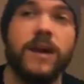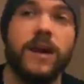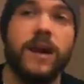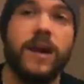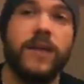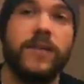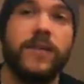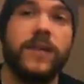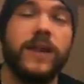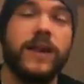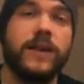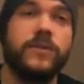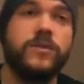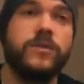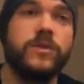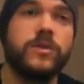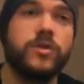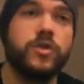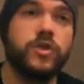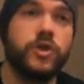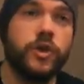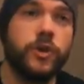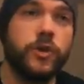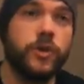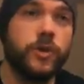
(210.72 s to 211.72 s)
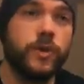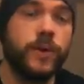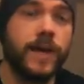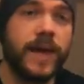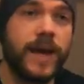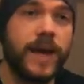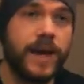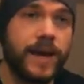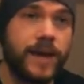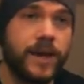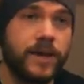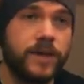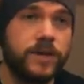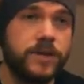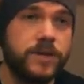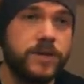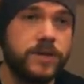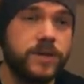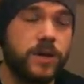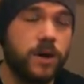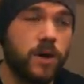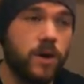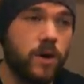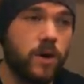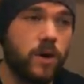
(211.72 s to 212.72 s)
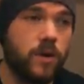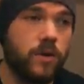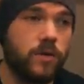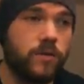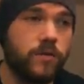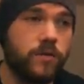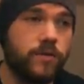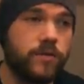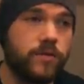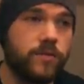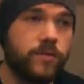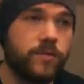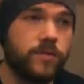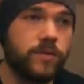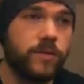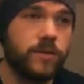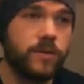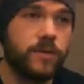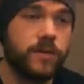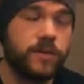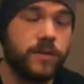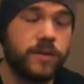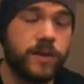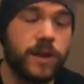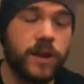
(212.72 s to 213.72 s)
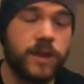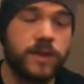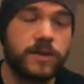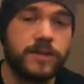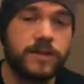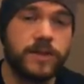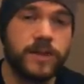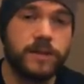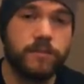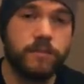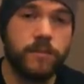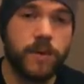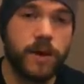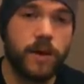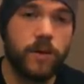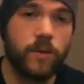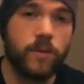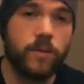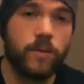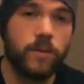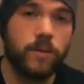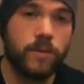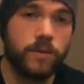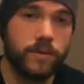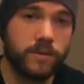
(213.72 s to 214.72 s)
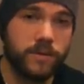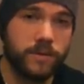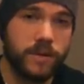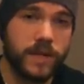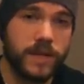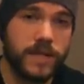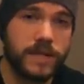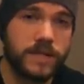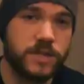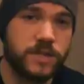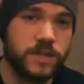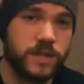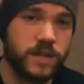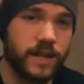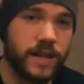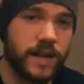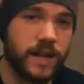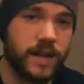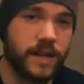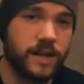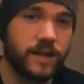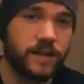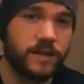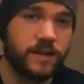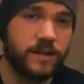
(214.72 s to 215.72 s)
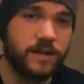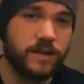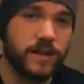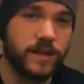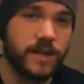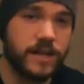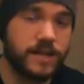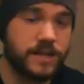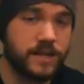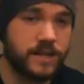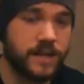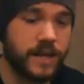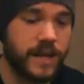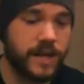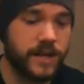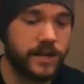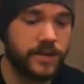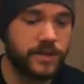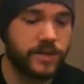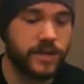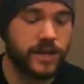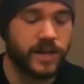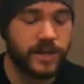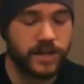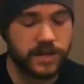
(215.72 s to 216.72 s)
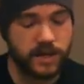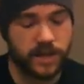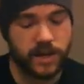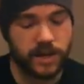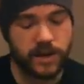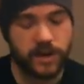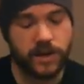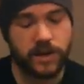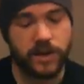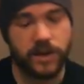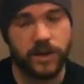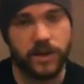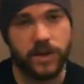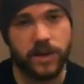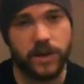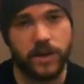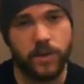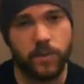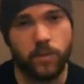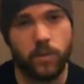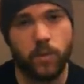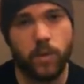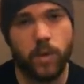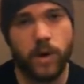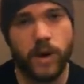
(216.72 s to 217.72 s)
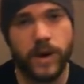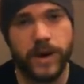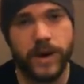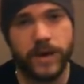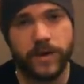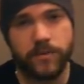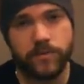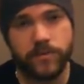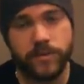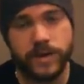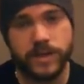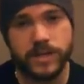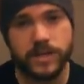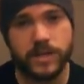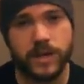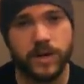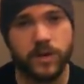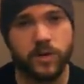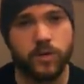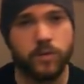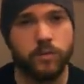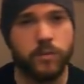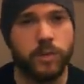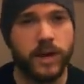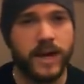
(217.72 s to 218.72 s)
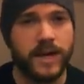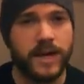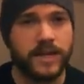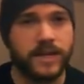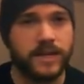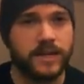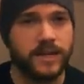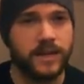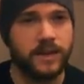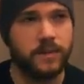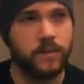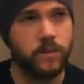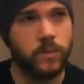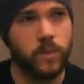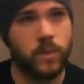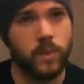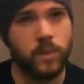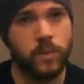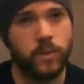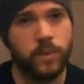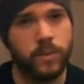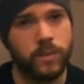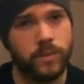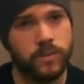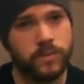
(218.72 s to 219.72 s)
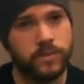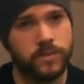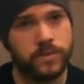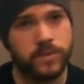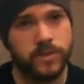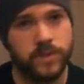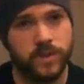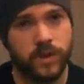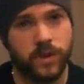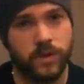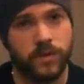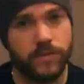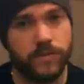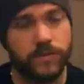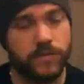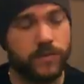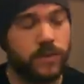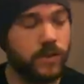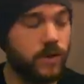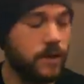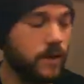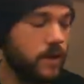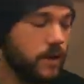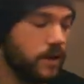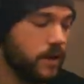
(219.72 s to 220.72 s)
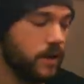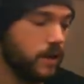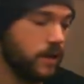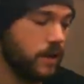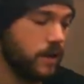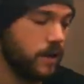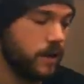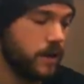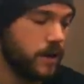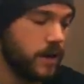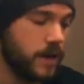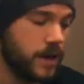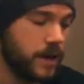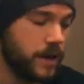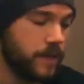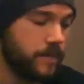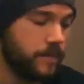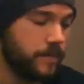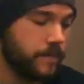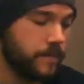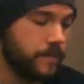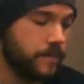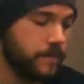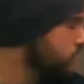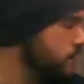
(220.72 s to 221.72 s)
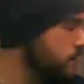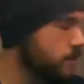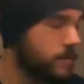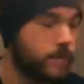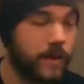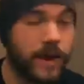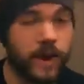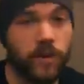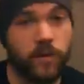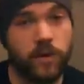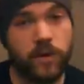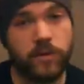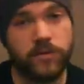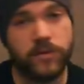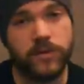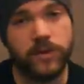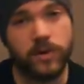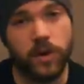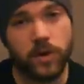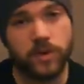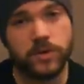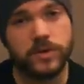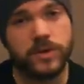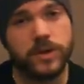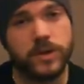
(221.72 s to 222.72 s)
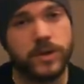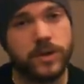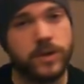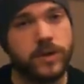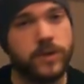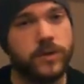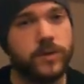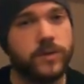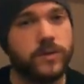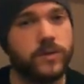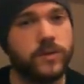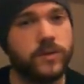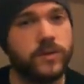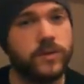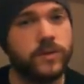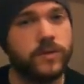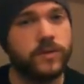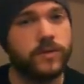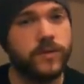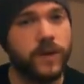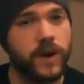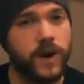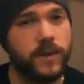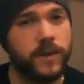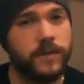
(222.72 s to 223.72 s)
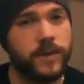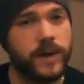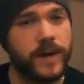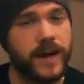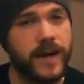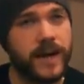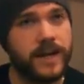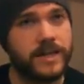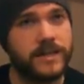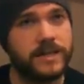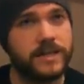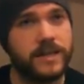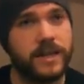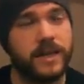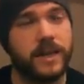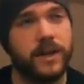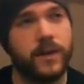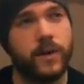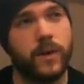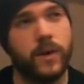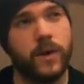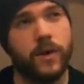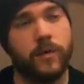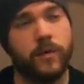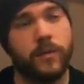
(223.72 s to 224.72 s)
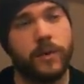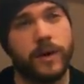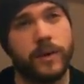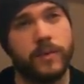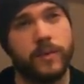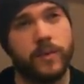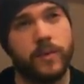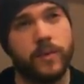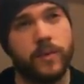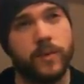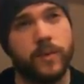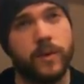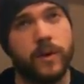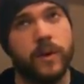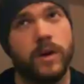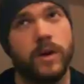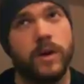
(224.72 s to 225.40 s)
and then I've done two layers of 30 mil thinsulate insulation. It's like a white recycled plastic wool stuff. You're better off not to use fiberglass. I know a lot of people